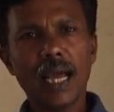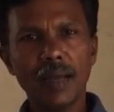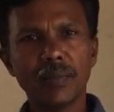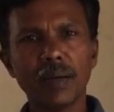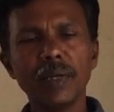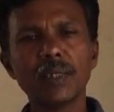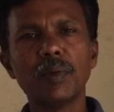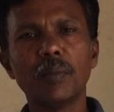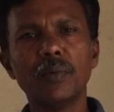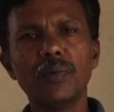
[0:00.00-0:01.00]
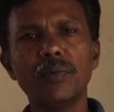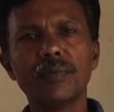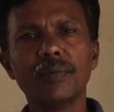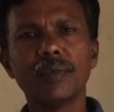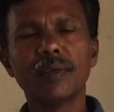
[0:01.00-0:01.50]
I am Rameshbabu
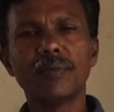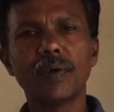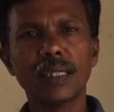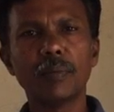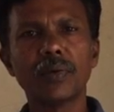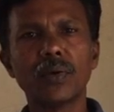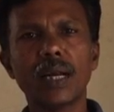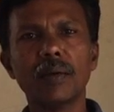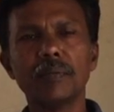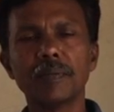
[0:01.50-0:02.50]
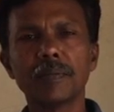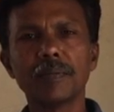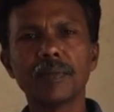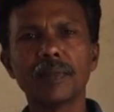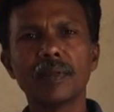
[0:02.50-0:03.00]
for the program
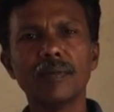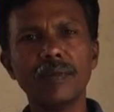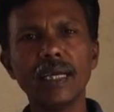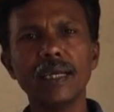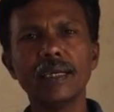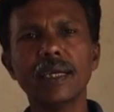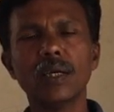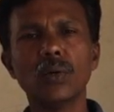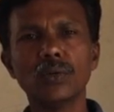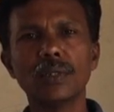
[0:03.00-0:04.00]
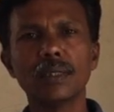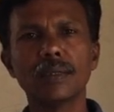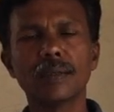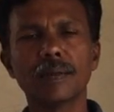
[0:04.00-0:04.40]
Where India Goes.